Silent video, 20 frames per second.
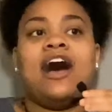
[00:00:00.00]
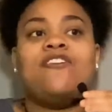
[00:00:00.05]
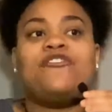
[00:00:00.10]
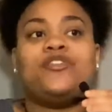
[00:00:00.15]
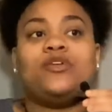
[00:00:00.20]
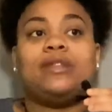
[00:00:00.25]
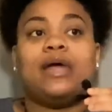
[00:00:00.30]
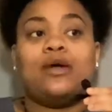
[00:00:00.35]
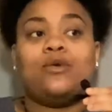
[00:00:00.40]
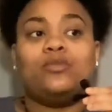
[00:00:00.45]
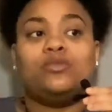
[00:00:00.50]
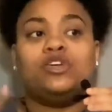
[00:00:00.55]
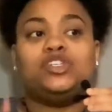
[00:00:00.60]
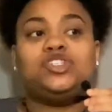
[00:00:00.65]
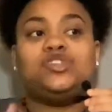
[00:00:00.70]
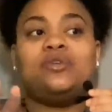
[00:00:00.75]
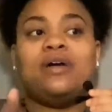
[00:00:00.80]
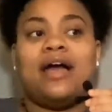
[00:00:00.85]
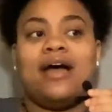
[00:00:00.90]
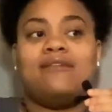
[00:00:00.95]
I feel like
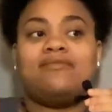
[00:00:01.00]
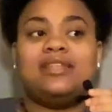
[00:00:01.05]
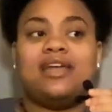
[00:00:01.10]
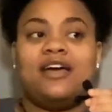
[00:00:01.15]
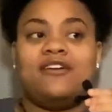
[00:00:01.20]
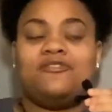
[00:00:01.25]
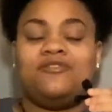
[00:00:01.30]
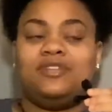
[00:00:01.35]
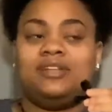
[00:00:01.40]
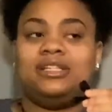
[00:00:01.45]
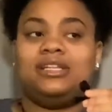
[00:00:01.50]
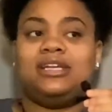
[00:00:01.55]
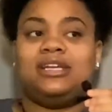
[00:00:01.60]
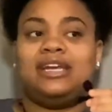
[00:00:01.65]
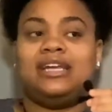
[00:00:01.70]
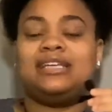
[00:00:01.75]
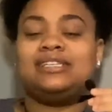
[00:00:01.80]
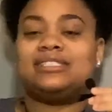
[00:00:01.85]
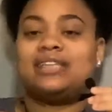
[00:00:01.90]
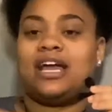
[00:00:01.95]
once you have that feeling,
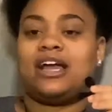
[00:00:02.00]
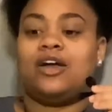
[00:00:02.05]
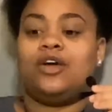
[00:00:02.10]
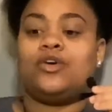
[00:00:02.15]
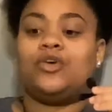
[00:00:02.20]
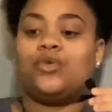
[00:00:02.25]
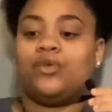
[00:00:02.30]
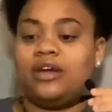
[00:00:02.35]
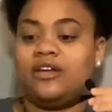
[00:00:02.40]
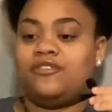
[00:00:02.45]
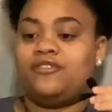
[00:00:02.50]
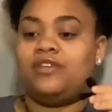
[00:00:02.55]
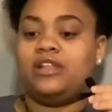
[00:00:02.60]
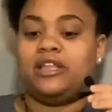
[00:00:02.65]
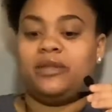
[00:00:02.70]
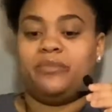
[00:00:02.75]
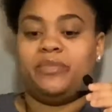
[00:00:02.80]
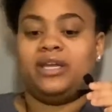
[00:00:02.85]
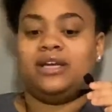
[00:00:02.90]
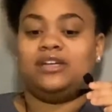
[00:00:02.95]
it's like a great
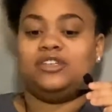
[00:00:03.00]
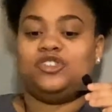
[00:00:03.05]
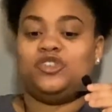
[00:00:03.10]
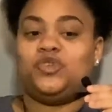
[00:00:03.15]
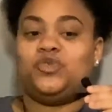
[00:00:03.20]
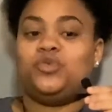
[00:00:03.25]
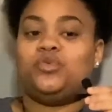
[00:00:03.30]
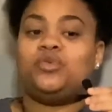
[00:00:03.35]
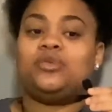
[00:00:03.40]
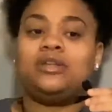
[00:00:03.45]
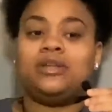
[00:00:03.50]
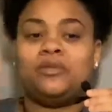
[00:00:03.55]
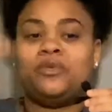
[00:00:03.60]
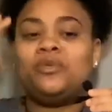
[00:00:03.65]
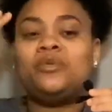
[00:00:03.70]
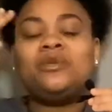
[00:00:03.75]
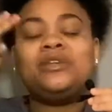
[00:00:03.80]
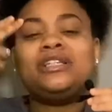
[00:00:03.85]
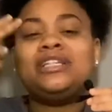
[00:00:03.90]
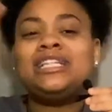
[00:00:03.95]
feeling, because you
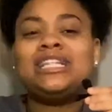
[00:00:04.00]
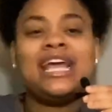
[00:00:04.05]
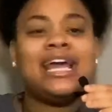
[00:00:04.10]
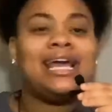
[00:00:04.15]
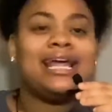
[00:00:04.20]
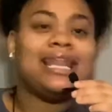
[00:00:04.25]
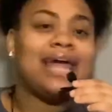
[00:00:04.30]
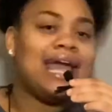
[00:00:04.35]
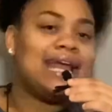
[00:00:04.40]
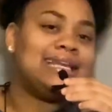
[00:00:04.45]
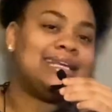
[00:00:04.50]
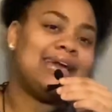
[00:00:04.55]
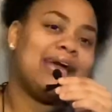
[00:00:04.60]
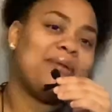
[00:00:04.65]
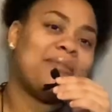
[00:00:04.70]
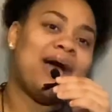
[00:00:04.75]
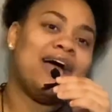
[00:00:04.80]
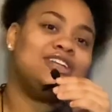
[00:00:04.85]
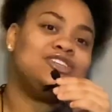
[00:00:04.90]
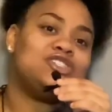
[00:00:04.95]
be thinking like,
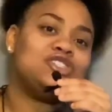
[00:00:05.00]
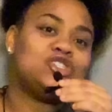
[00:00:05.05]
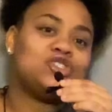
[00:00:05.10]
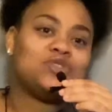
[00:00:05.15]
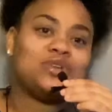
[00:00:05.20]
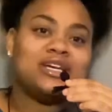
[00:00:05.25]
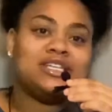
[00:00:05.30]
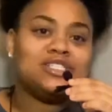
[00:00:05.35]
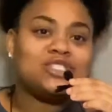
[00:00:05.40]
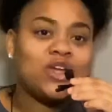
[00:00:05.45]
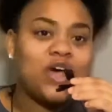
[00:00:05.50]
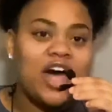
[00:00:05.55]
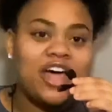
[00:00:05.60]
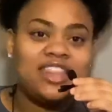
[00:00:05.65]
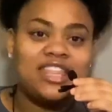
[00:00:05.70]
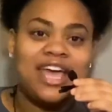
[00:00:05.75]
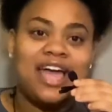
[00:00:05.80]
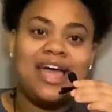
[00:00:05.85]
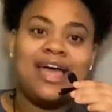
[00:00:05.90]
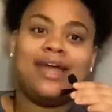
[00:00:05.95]
damn, I just stressed all
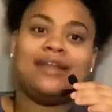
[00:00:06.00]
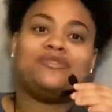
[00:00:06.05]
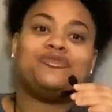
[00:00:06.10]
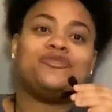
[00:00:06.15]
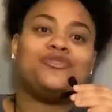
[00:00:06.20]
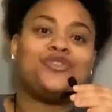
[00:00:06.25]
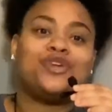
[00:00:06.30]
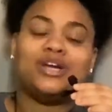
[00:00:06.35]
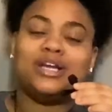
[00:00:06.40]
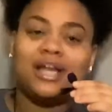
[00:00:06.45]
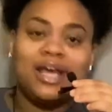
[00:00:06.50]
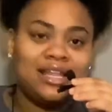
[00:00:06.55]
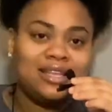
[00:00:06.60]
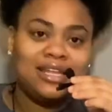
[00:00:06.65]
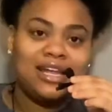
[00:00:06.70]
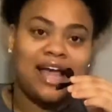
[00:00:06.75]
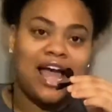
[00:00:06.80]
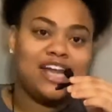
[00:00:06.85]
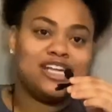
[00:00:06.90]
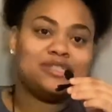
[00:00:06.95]
that for
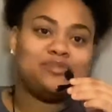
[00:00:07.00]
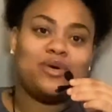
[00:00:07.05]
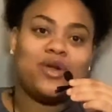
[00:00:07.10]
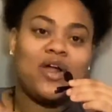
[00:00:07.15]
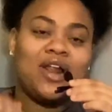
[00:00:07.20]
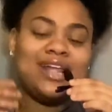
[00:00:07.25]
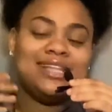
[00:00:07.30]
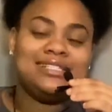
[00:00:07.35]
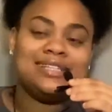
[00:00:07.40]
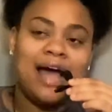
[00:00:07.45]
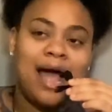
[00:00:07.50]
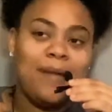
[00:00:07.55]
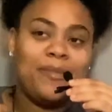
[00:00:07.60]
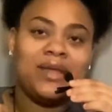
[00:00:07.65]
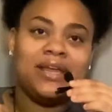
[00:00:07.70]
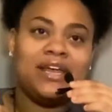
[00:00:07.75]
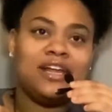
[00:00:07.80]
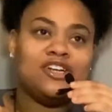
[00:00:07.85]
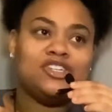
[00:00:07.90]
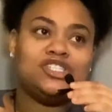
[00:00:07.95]
nothing. I just put all that time
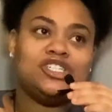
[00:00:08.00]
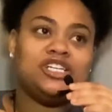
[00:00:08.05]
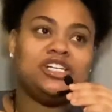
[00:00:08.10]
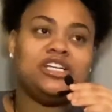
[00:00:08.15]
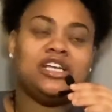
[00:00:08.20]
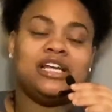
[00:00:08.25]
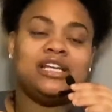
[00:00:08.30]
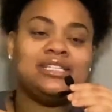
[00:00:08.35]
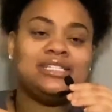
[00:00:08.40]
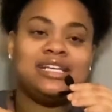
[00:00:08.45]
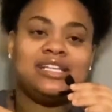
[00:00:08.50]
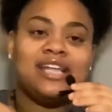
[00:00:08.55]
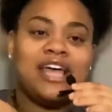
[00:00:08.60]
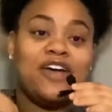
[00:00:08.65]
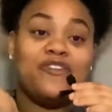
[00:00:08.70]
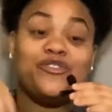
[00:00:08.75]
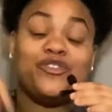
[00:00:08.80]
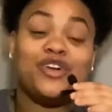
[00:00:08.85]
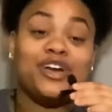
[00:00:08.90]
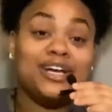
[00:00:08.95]
and energy into
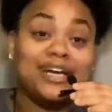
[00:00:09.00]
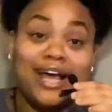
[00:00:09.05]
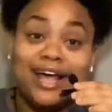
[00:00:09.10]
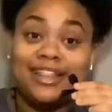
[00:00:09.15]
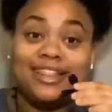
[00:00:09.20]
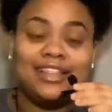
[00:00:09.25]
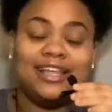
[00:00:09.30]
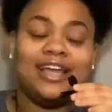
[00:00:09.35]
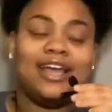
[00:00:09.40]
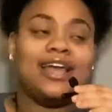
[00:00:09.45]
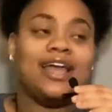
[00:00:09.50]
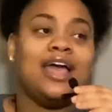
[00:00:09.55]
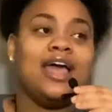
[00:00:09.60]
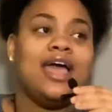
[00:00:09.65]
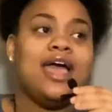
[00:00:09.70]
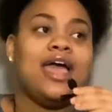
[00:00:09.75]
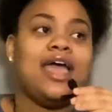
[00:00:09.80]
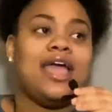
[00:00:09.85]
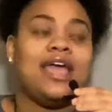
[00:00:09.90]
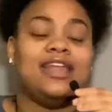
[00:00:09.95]
that for nothing.
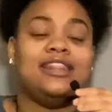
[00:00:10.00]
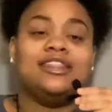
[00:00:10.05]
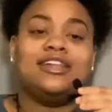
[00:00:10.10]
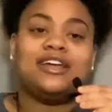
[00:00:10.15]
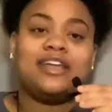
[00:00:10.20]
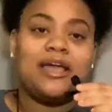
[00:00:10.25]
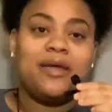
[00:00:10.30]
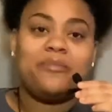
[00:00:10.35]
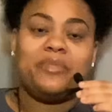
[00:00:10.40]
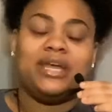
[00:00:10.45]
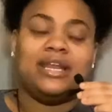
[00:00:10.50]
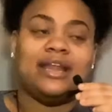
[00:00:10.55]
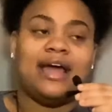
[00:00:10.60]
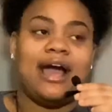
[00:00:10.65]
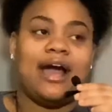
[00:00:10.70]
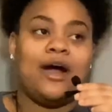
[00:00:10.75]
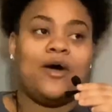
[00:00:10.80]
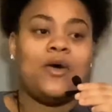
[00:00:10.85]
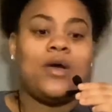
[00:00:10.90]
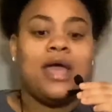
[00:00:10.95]
And look at me
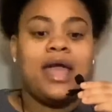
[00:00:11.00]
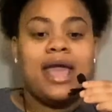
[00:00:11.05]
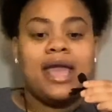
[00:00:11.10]
now.